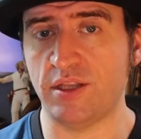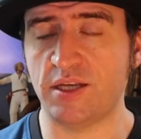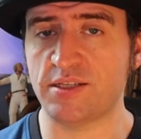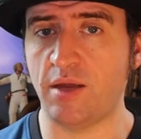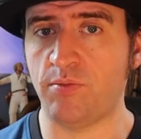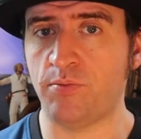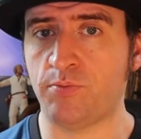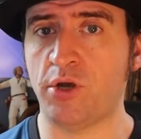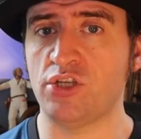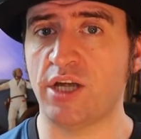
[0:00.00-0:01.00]
in the Inkscape
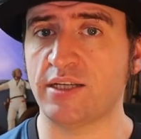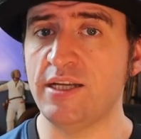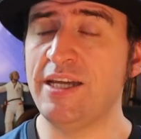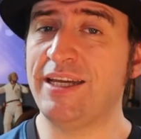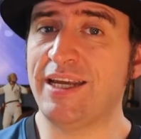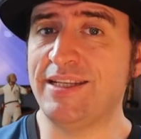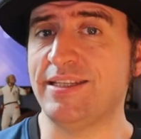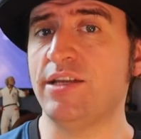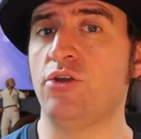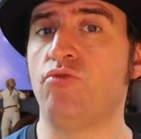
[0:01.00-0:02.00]
project
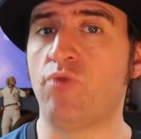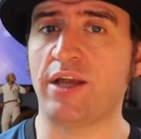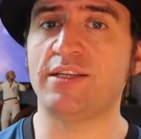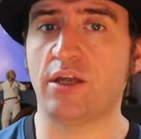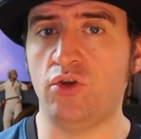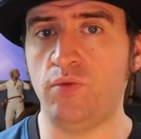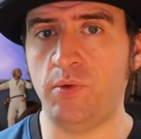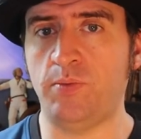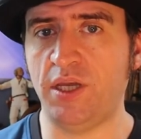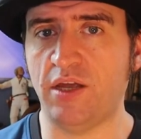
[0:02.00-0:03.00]
considered writing a new
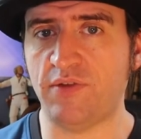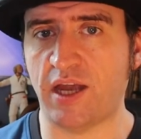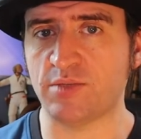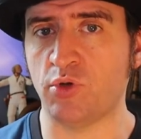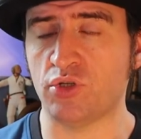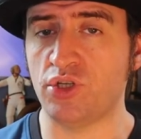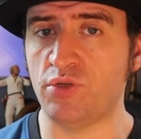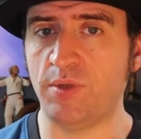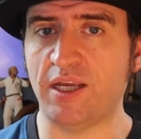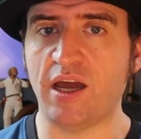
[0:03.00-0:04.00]
PDF exporter
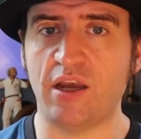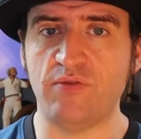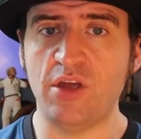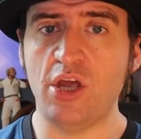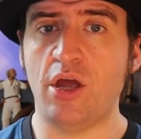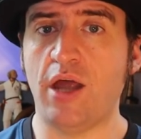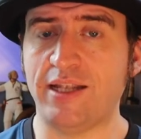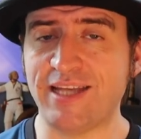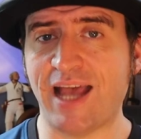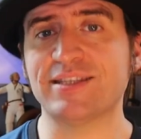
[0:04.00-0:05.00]
to be kind of
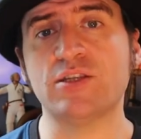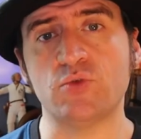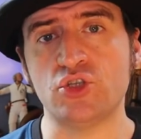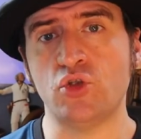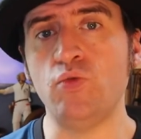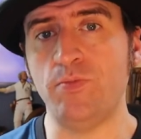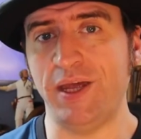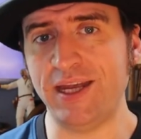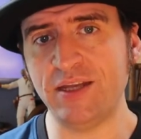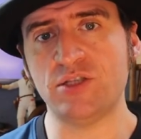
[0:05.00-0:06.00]
a task that was too
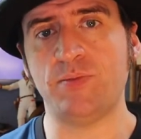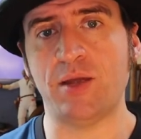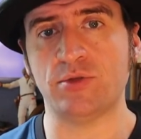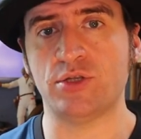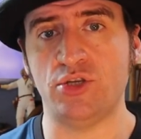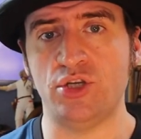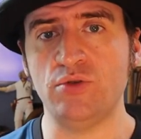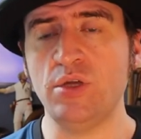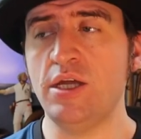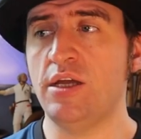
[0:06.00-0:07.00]
big to be able to
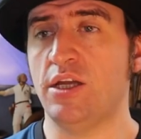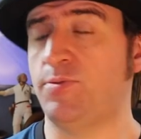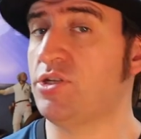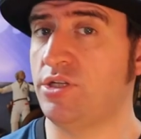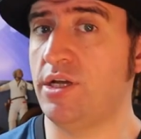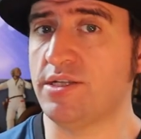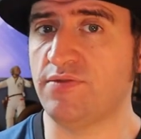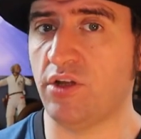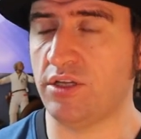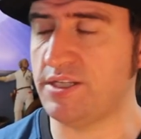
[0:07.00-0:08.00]
do, especially as
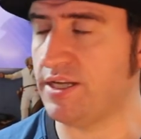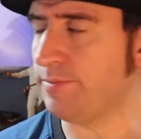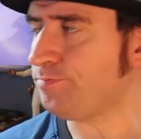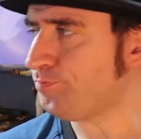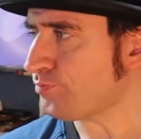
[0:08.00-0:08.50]
a volunteer.